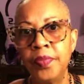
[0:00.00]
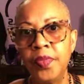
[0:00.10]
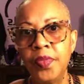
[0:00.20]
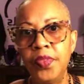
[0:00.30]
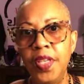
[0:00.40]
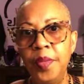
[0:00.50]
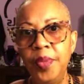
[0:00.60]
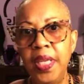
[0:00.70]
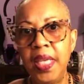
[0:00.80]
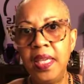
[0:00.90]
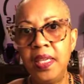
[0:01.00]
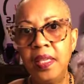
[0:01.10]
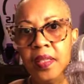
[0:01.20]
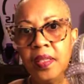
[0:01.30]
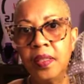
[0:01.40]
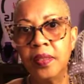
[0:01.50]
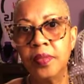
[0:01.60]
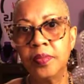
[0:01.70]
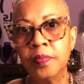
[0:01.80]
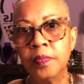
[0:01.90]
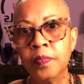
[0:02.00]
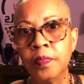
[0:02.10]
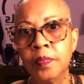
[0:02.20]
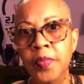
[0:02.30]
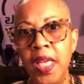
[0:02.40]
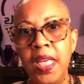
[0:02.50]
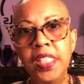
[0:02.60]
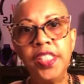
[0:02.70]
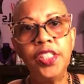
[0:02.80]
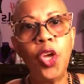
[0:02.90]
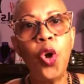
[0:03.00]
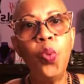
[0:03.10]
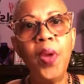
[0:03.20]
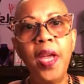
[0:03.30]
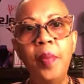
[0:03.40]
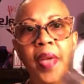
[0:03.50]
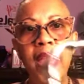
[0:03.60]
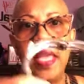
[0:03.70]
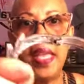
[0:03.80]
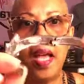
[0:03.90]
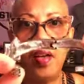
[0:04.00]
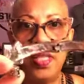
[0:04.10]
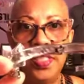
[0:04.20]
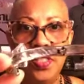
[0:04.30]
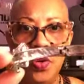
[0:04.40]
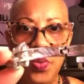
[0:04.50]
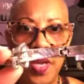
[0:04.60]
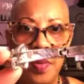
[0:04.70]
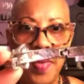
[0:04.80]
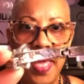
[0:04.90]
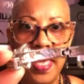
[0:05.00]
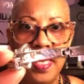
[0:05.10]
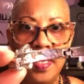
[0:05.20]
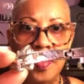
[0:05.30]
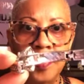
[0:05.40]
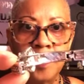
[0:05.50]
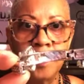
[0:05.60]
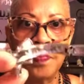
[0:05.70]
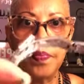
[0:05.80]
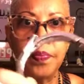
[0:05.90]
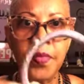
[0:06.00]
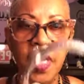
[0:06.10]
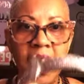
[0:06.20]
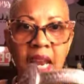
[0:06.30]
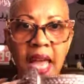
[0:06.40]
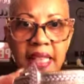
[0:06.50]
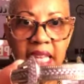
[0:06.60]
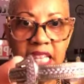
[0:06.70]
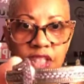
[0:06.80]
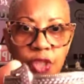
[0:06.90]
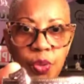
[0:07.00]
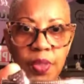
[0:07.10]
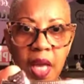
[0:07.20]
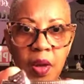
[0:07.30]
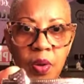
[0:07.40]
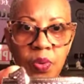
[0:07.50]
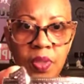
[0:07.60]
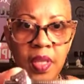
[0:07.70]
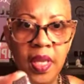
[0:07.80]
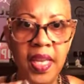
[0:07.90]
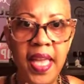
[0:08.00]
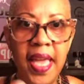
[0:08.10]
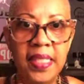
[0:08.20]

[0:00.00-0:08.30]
You see the bling? And it's so well made, y'all. It's so well made. And I like that it's two-tone and it has